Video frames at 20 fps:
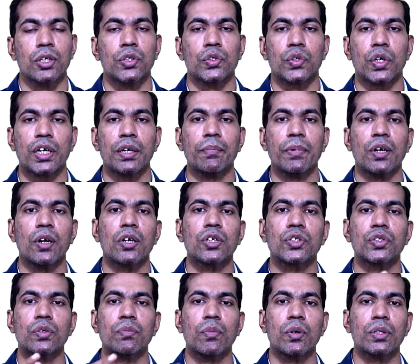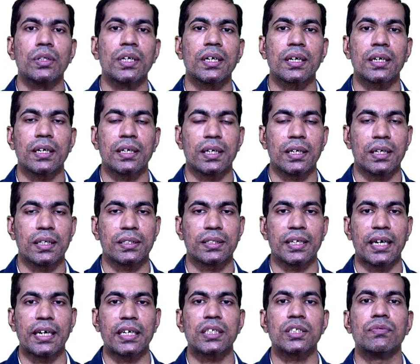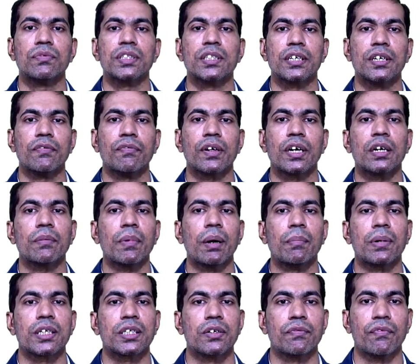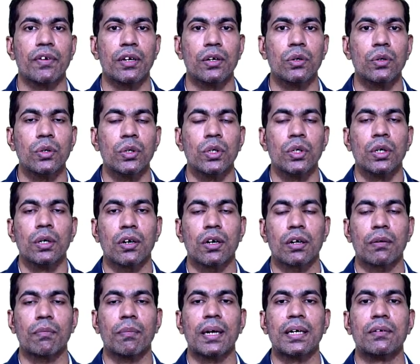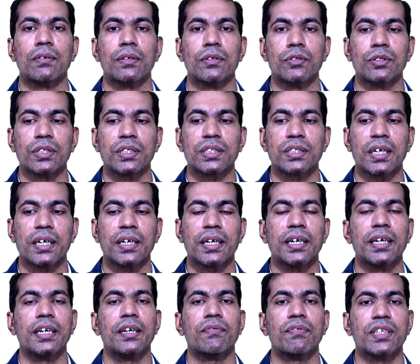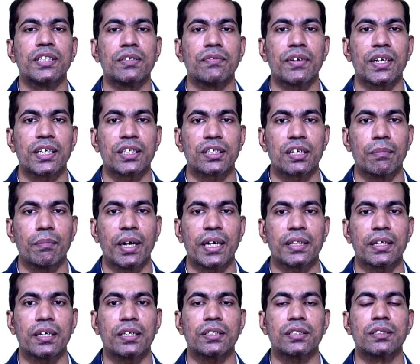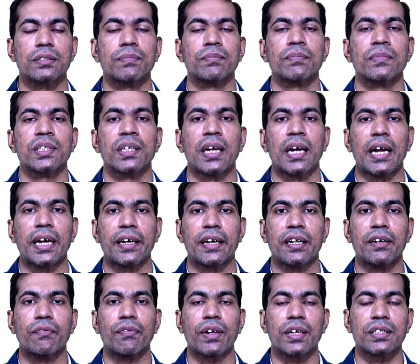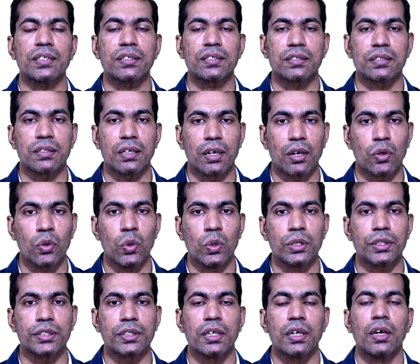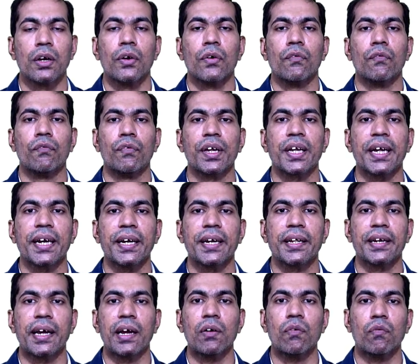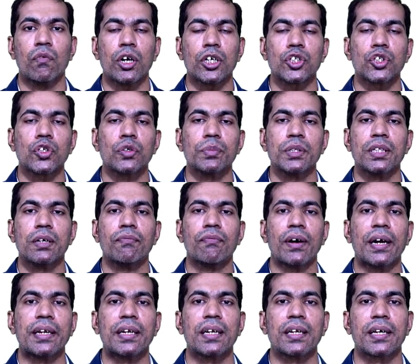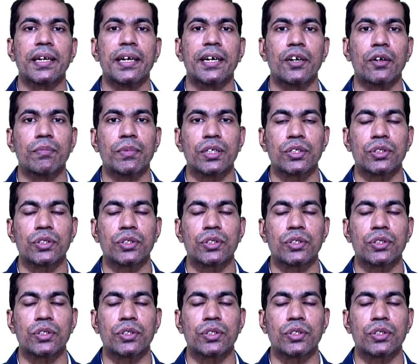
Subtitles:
So he belongs to both the sets with different membership value, or by using certain defuzzification methods and inference rules, we can derive what should be the final grade of the